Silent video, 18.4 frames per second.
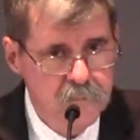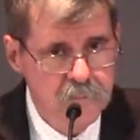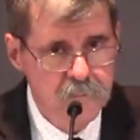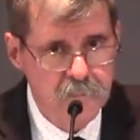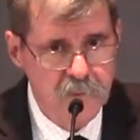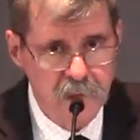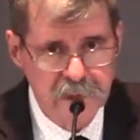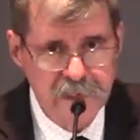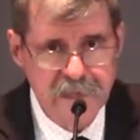
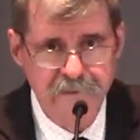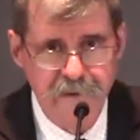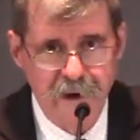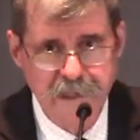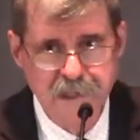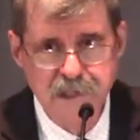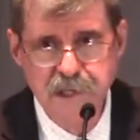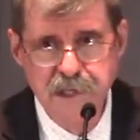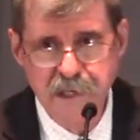The
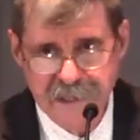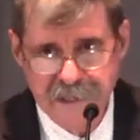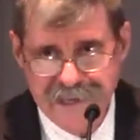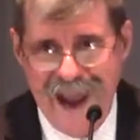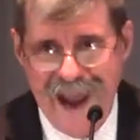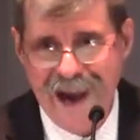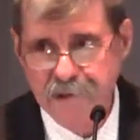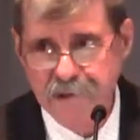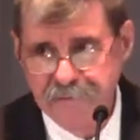Levites didn't
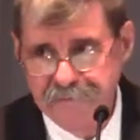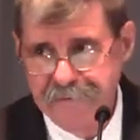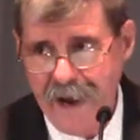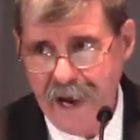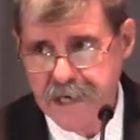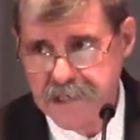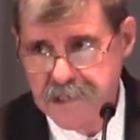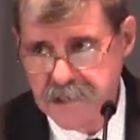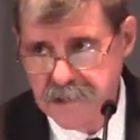act
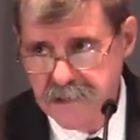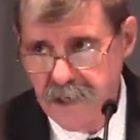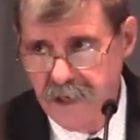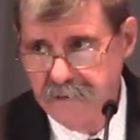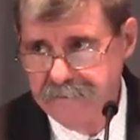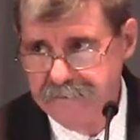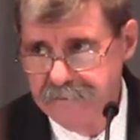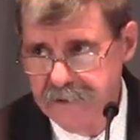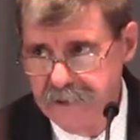fast
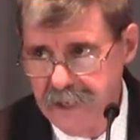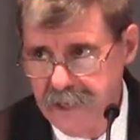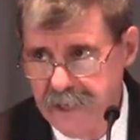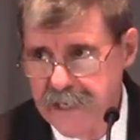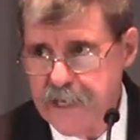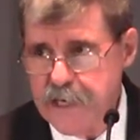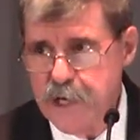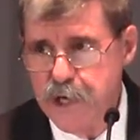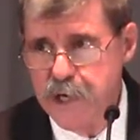enough, and
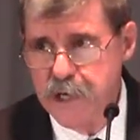he